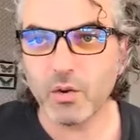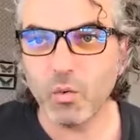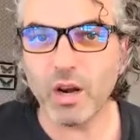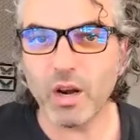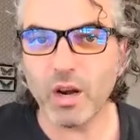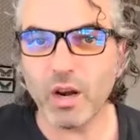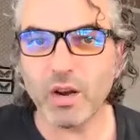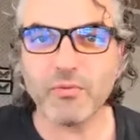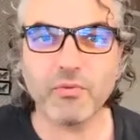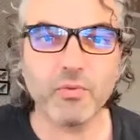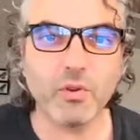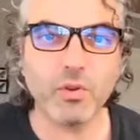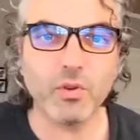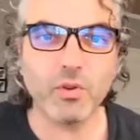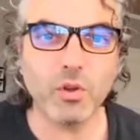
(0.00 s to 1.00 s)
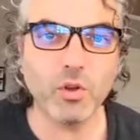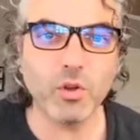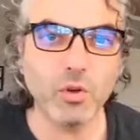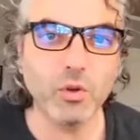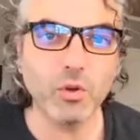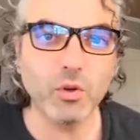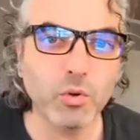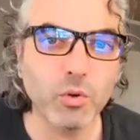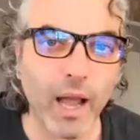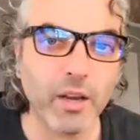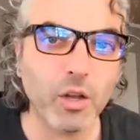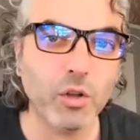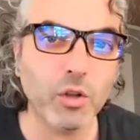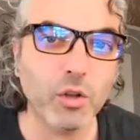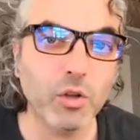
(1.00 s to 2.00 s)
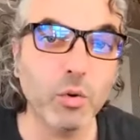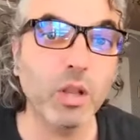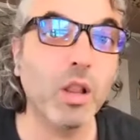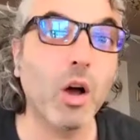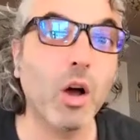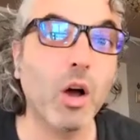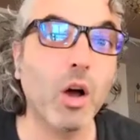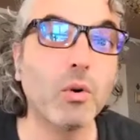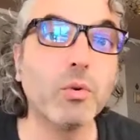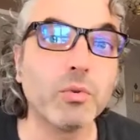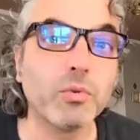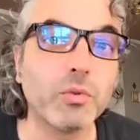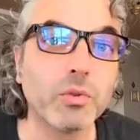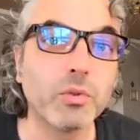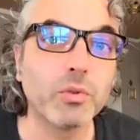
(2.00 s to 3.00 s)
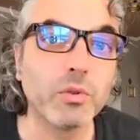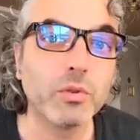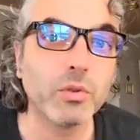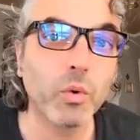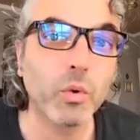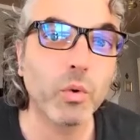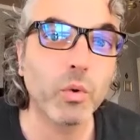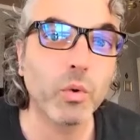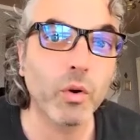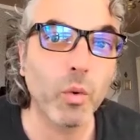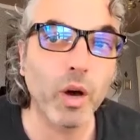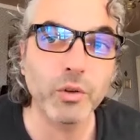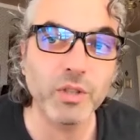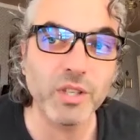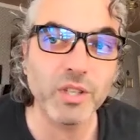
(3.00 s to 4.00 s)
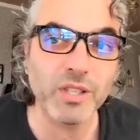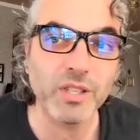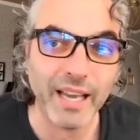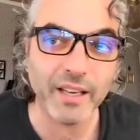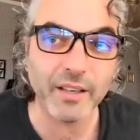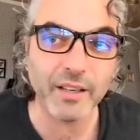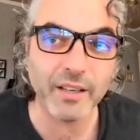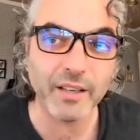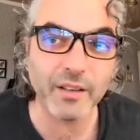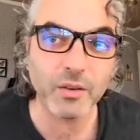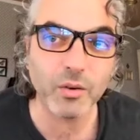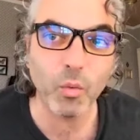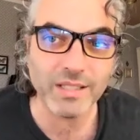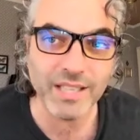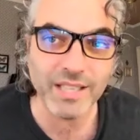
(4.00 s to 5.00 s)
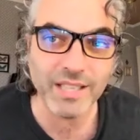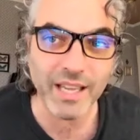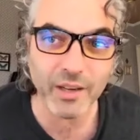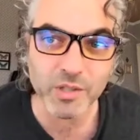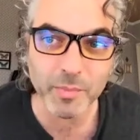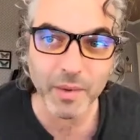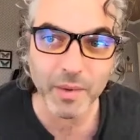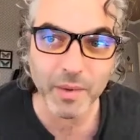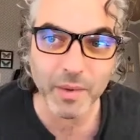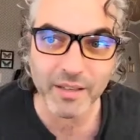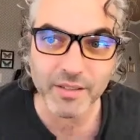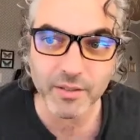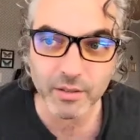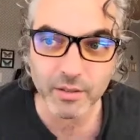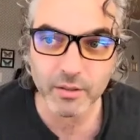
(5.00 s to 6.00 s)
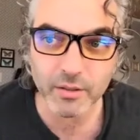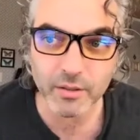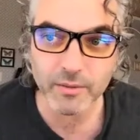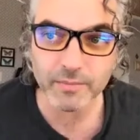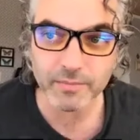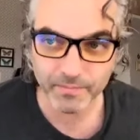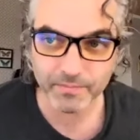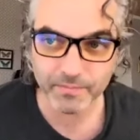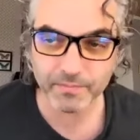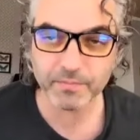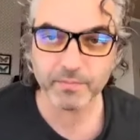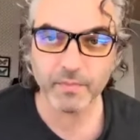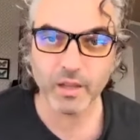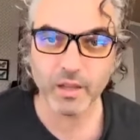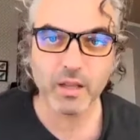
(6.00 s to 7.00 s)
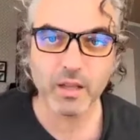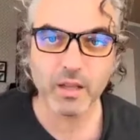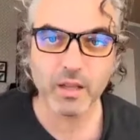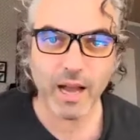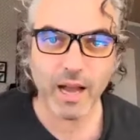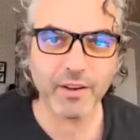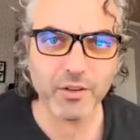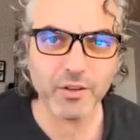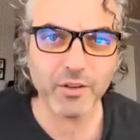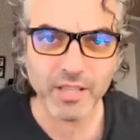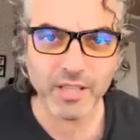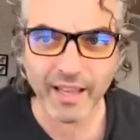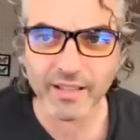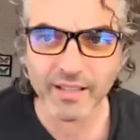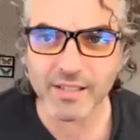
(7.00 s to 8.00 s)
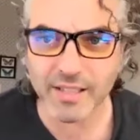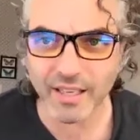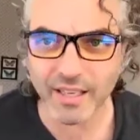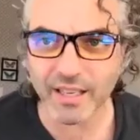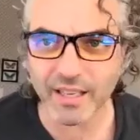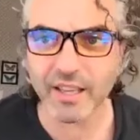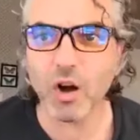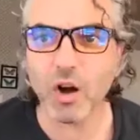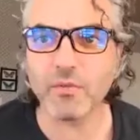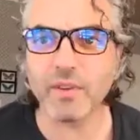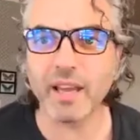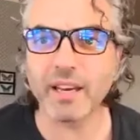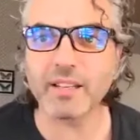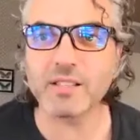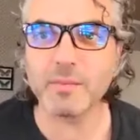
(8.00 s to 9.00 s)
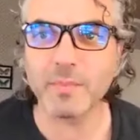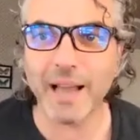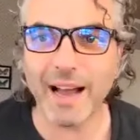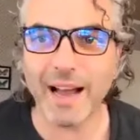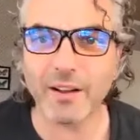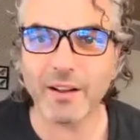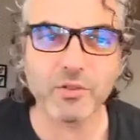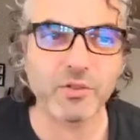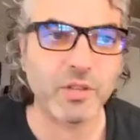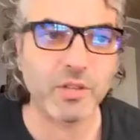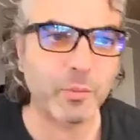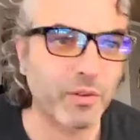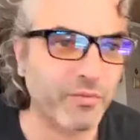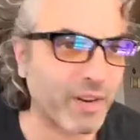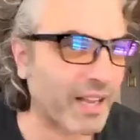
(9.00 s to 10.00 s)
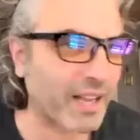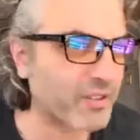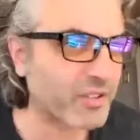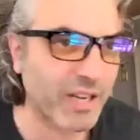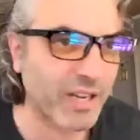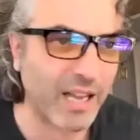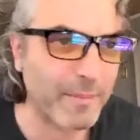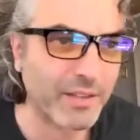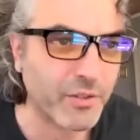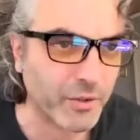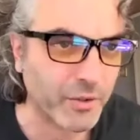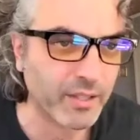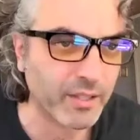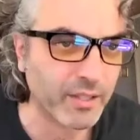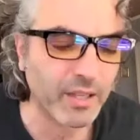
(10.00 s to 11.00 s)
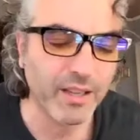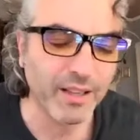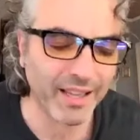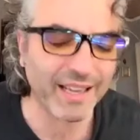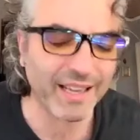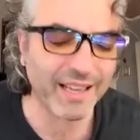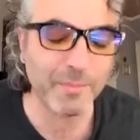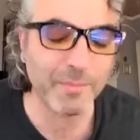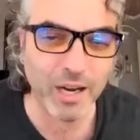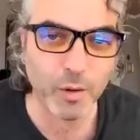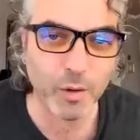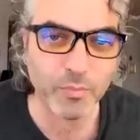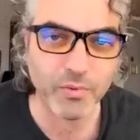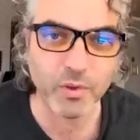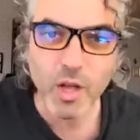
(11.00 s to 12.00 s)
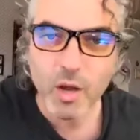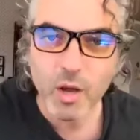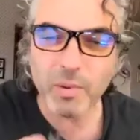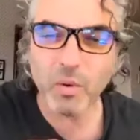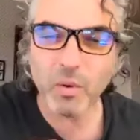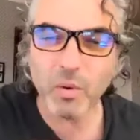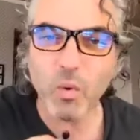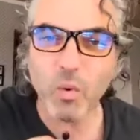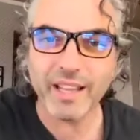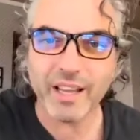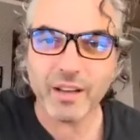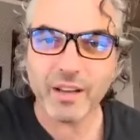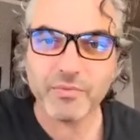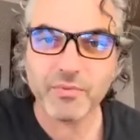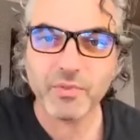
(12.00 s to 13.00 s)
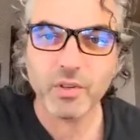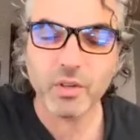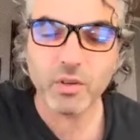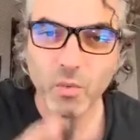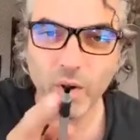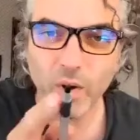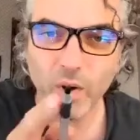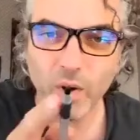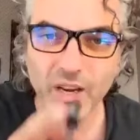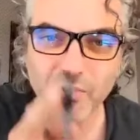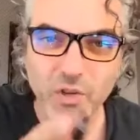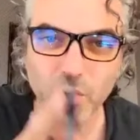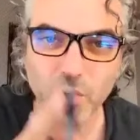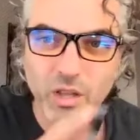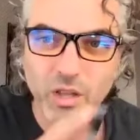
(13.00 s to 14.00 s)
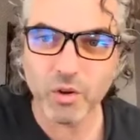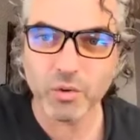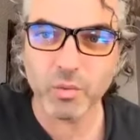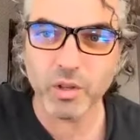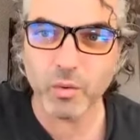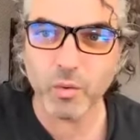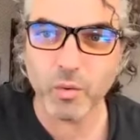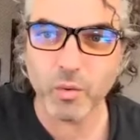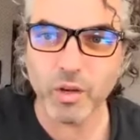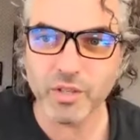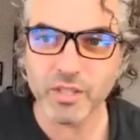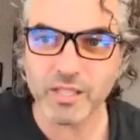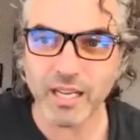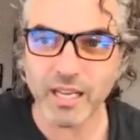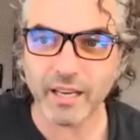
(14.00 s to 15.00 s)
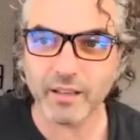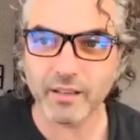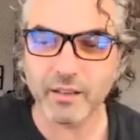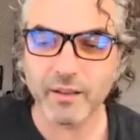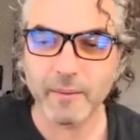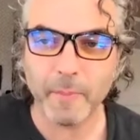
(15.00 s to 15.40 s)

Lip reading: What if you and you alone were the one who decided what take was best? I understand sending it off, getting some counsel, some reflection. I'm into it. It can be helpful. But what if? What if you alone were the one who decided?